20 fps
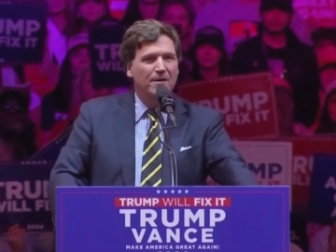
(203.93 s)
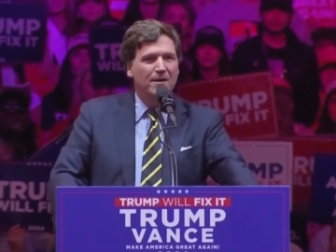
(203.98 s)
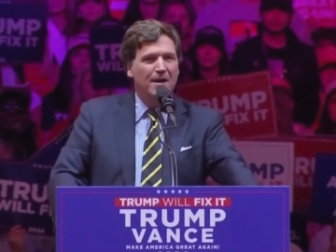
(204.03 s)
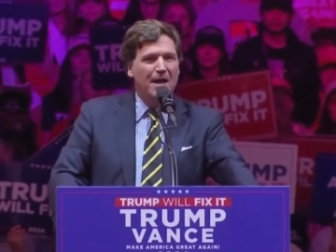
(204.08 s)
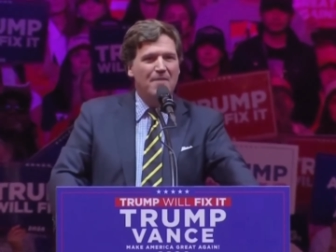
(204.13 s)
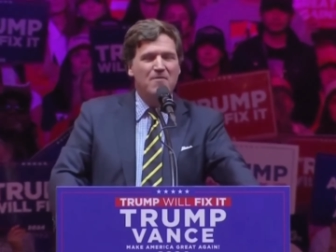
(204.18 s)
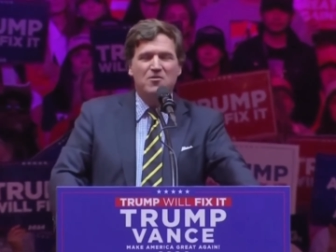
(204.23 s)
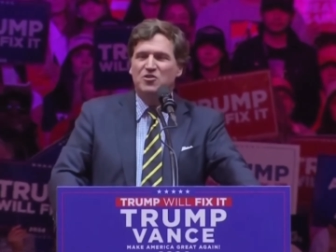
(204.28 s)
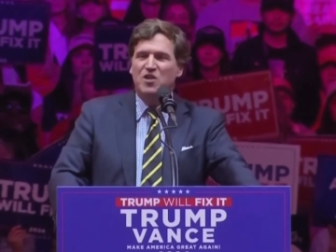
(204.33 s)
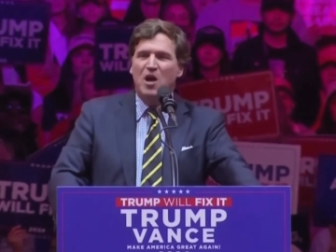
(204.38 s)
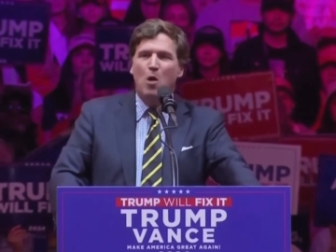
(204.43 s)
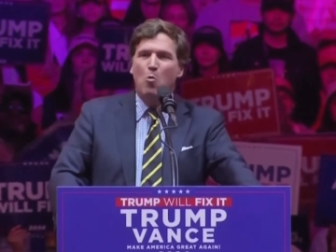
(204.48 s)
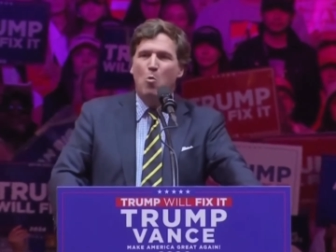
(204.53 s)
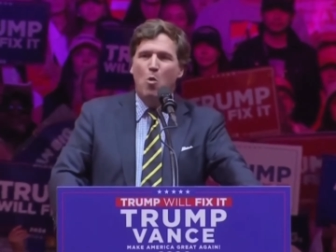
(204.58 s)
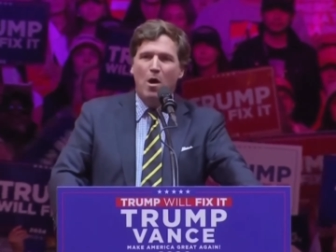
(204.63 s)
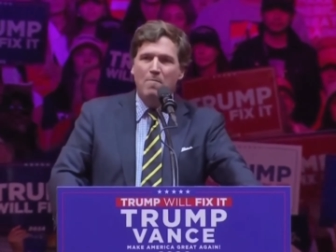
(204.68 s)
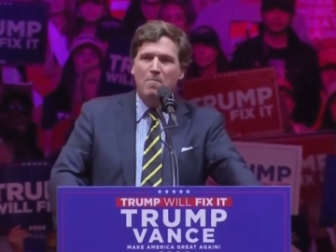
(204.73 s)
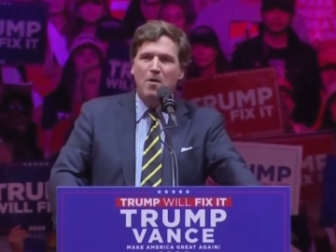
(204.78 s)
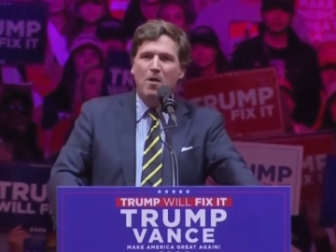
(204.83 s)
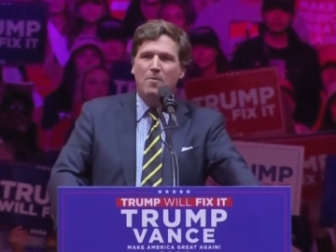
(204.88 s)
And there's not
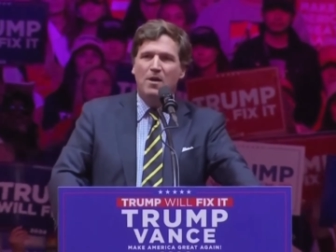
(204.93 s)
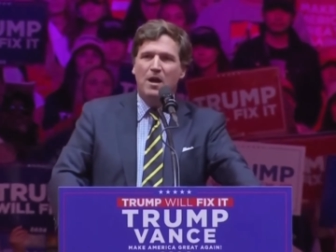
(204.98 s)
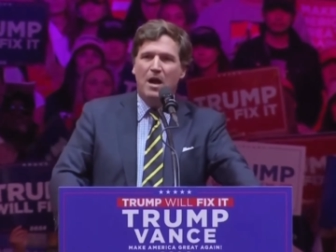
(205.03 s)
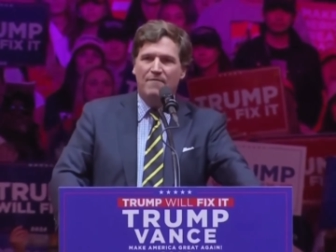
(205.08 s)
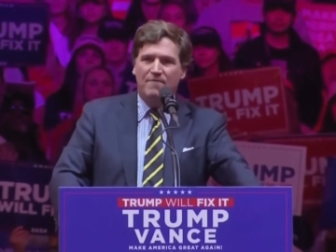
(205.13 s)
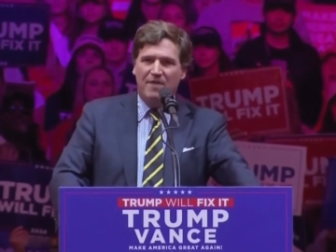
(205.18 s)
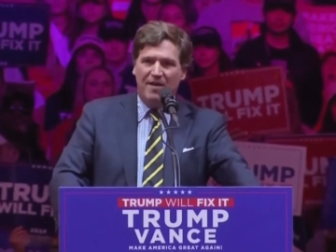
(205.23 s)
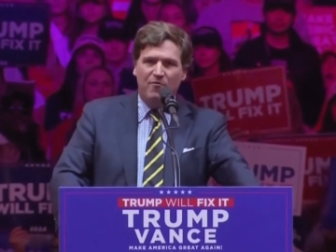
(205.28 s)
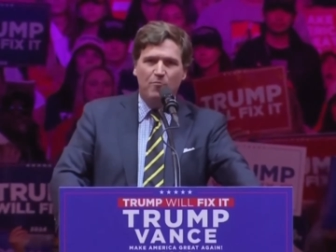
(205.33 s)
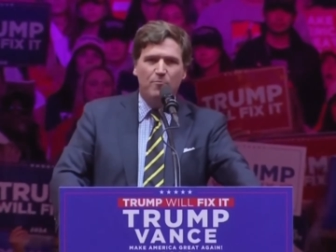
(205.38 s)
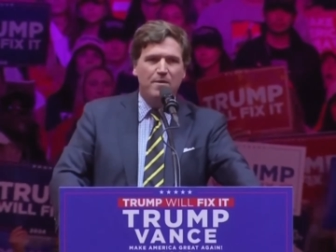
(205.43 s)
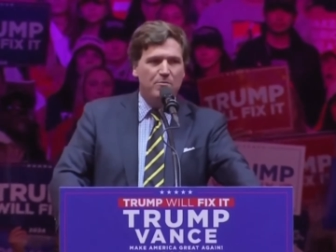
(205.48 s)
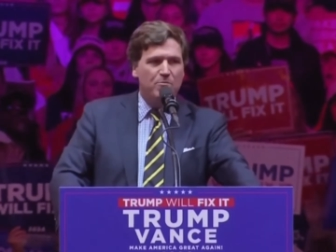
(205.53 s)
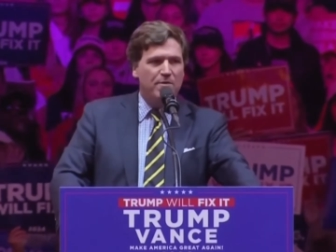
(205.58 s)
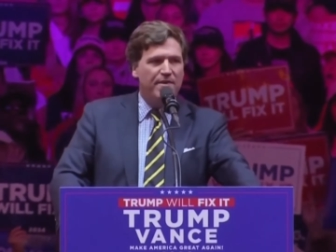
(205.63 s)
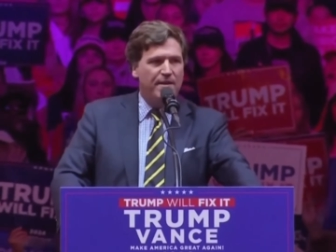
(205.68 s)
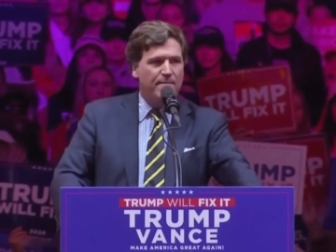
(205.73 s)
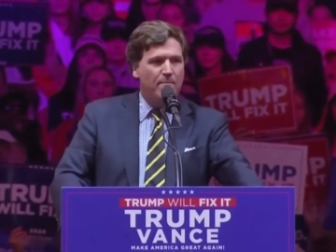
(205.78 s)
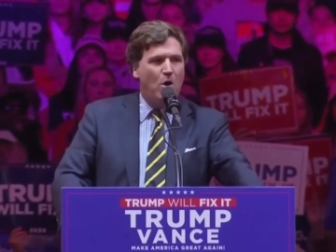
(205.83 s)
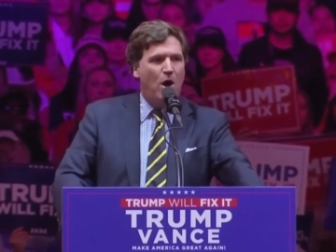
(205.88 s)
one moment I've ever been
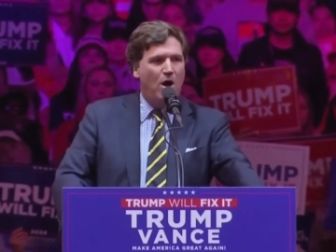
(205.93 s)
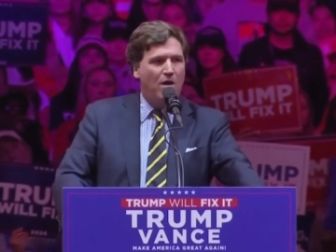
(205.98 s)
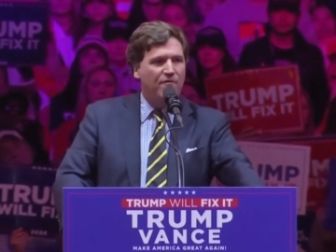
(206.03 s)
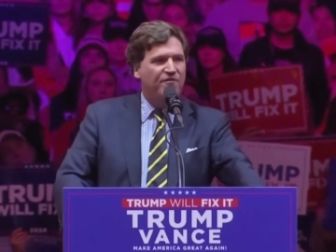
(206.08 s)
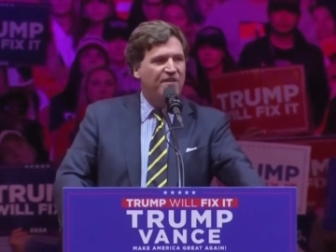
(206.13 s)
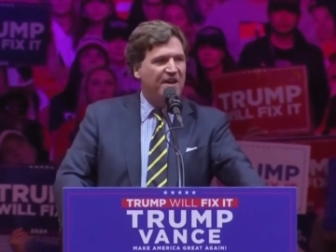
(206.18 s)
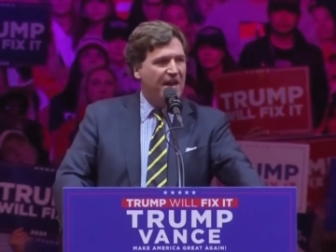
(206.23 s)
with him off